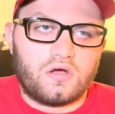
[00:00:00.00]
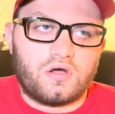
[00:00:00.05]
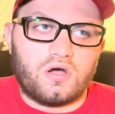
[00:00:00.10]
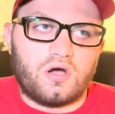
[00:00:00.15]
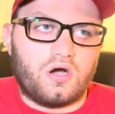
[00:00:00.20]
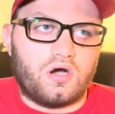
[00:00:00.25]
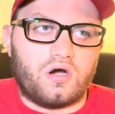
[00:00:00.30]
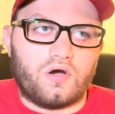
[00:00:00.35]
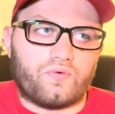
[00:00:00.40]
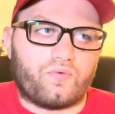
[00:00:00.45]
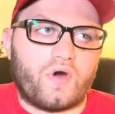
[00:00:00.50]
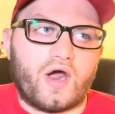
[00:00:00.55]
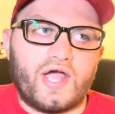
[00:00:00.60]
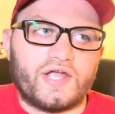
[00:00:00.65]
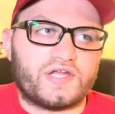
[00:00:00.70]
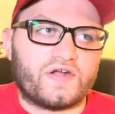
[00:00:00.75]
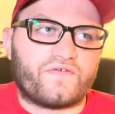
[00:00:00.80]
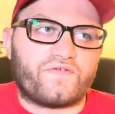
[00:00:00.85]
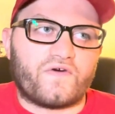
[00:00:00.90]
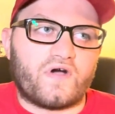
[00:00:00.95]
Uh,
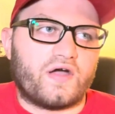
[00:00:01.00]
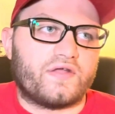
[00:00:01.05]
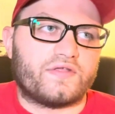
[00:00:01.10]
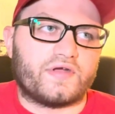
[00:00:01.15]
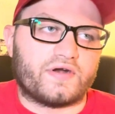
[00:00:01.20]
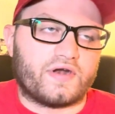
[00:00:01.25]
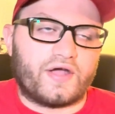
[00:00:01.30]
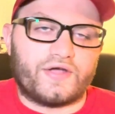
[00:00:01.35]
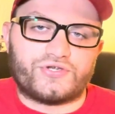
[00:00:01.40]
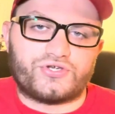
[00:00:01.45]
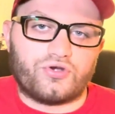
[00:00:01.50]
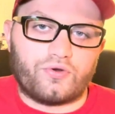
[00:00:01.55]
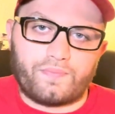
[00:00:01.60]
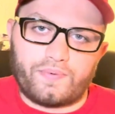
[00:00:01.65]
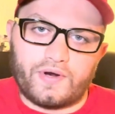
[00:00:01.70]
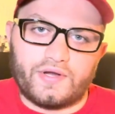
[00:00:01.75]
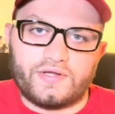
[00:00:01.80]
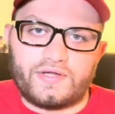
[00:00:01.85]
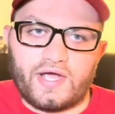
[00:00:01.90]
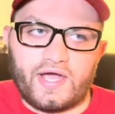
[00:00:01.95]
rides are fun. They're not
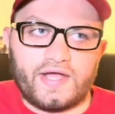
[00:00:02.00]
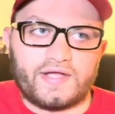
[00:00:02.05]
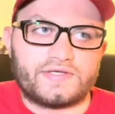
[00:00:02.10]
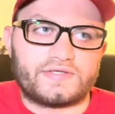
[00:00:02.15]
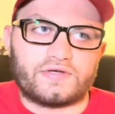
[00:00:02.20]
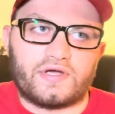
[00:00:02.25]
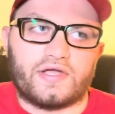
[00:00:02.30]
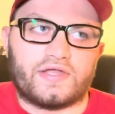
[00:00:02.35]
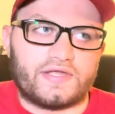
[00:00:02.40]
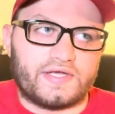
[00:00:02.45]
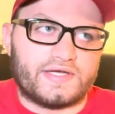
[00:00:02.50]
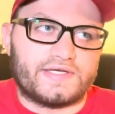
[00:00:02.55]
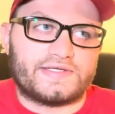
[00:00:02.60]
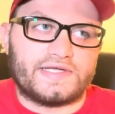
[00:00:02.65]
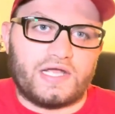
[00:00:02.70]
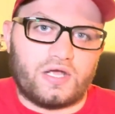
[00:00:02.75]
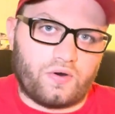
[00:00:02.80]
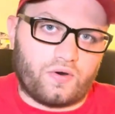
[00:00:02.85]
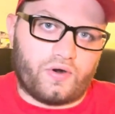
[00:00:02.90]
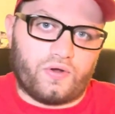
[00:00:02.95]
super intense like
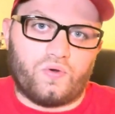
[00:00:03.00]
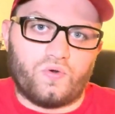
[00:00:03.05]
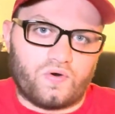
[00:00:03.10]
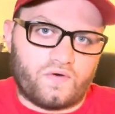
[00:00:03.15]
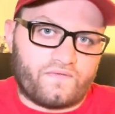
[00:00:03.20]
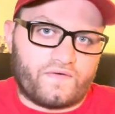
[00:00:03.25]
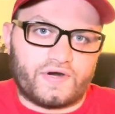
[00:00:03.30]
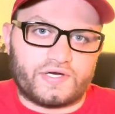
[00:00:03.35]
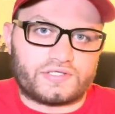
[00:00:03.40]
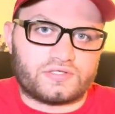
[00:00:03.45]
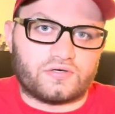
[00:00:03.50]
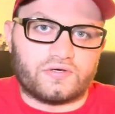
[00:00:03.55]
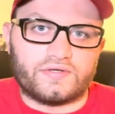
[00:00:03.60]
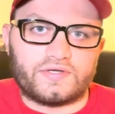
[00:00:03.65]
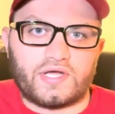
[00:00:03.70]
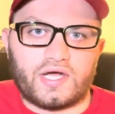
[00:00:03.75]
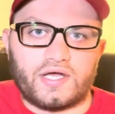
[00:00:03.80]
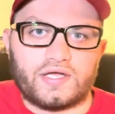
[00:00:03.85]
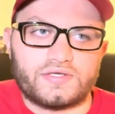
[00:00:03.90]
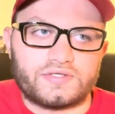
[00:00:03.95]
Disney or Universal
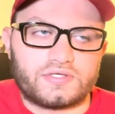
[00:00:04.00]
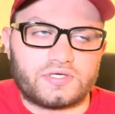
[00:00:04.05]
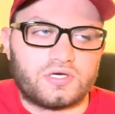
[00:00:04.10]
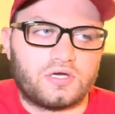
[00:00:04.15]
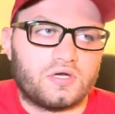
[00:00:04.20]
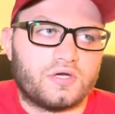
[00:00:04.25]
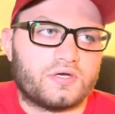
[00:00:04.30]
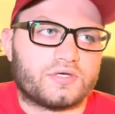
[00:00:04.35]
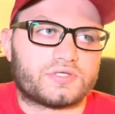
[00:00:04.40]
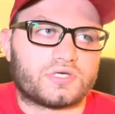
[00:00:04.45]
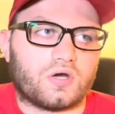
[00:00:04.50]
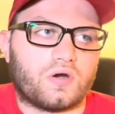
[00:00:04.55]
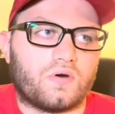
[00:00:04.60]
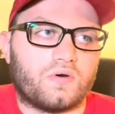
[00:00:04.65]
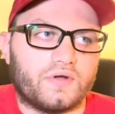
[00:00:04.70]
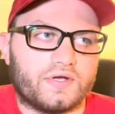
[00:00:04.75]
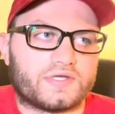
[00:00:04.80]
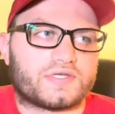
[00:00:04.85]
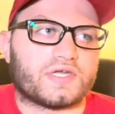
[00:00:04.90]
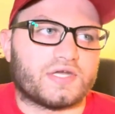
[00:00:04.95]
intense,
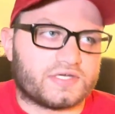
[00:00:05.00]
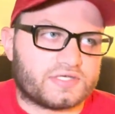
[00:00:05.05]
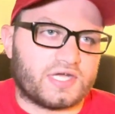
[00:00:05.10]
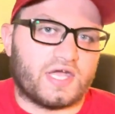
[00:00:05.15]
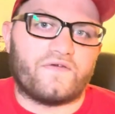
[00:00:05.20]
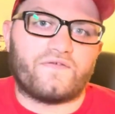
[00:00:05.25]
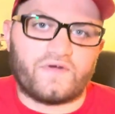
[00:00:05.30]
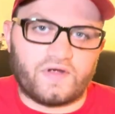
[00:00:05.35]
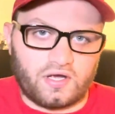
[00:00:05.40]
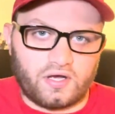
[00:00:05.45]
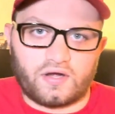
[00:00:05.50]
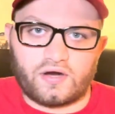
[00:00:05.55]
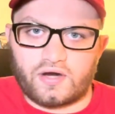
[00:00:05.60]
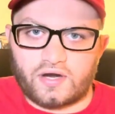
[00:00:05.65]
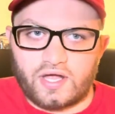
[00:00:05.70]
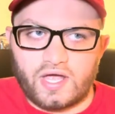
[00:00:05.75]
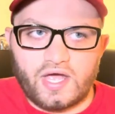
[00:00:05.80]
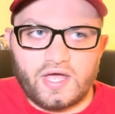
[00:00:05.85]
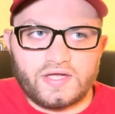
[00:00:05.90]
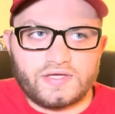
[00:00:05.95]
so it's, it's safe for younger
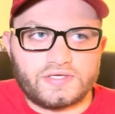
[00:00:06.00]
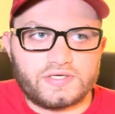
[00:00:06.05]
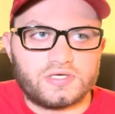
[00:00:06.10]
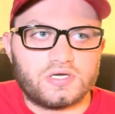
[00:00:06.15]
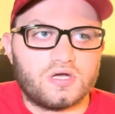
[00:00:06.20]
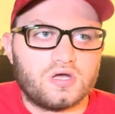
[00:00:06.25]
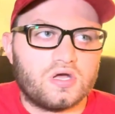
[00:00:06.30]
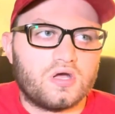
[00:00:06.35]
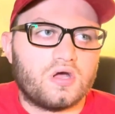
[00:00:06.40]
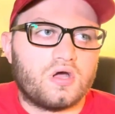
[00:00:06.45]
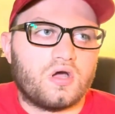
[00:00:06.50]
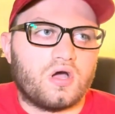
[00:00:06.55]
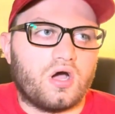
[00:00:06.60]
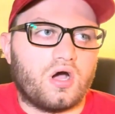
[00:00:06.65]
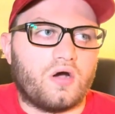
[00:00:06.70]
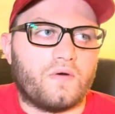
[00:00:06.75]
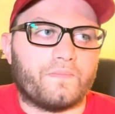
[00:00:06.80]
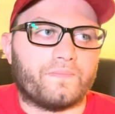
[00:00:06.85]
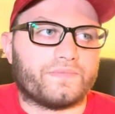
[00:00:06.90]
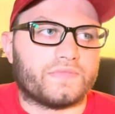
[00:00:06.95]
kids.
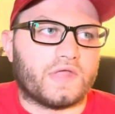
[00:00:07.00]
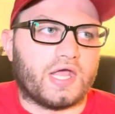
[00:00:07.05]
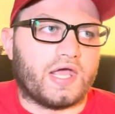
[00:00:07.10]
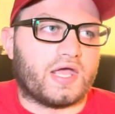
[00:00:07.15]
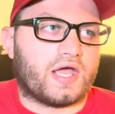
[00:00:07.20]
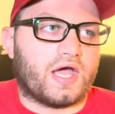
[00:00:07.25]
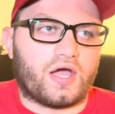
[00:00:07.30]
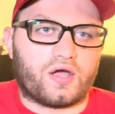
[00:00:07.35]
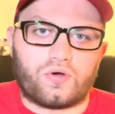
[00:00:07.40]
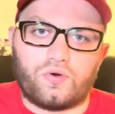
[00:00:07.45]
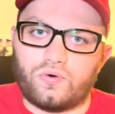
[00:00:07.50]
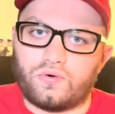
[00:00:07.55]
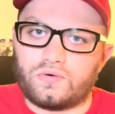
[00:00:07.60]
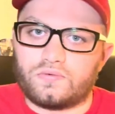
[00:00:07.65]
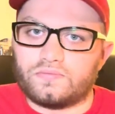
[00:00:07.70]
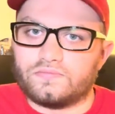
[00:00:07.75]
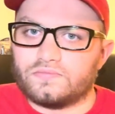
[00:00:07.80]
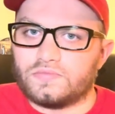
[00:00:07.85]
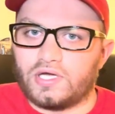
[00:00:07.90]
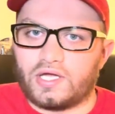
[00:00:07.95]
Um, they got
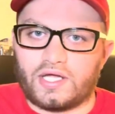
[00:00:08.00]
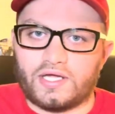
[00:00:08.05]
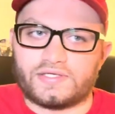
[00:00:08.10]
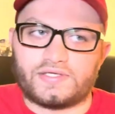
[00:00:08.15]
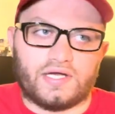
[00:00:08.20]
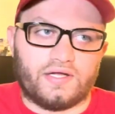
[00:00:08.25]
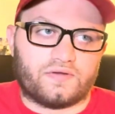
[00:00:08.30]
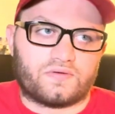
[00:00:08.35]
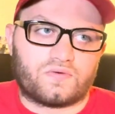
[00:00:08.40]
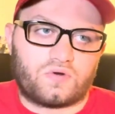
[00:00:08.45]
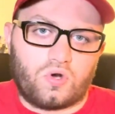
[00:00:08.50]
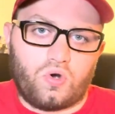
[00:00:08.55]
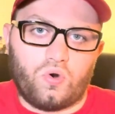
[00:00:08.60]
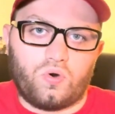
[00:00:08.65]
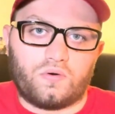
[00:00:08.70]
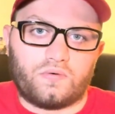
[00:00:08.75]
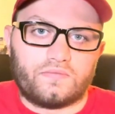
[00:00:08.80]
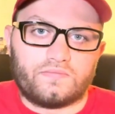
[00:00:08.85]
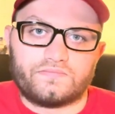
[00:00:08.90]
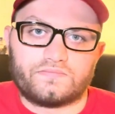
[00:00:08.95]
cool, like I said,
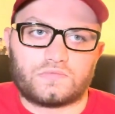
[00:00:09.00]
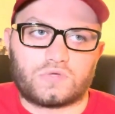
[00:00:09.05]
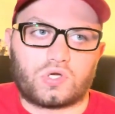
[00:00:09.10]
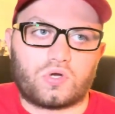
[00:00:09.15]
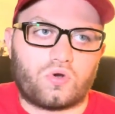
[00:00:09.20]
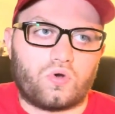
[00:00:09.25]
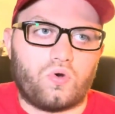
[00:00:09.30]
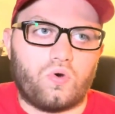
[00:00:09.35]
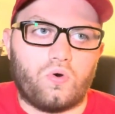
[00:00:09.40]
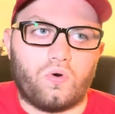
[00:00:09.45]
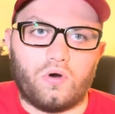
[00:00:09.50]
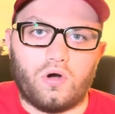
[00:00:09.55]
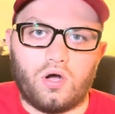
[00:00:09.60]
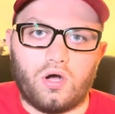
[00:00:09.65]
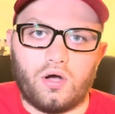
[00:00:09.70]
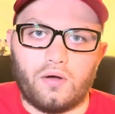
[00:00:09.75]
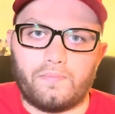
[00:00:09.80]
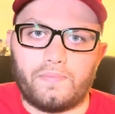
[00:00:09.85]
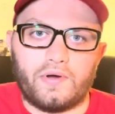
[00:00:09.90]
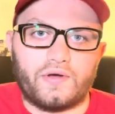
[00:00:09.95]
cool, cool
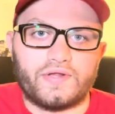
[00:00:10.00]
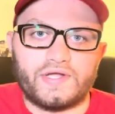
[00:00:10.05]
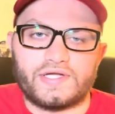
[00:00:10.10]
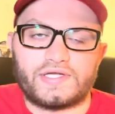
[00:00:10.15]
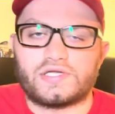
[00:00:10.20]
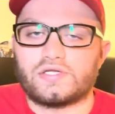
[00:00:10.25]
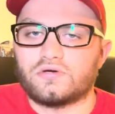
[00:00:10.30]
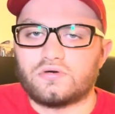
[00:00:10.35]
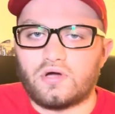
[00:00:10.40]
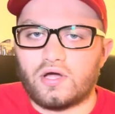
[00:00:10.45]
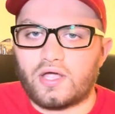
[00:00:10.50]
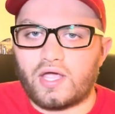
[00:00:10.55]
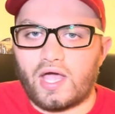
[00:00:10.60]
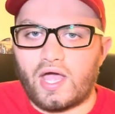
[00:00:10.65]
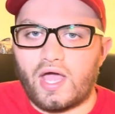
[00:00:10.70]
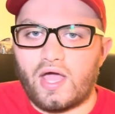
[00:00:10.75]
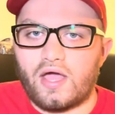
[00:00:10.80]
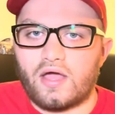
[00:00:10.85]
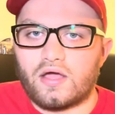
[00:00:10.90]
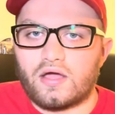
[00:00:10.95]
uh, buildings to look
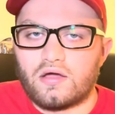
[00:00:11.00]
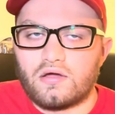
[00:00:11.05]
at,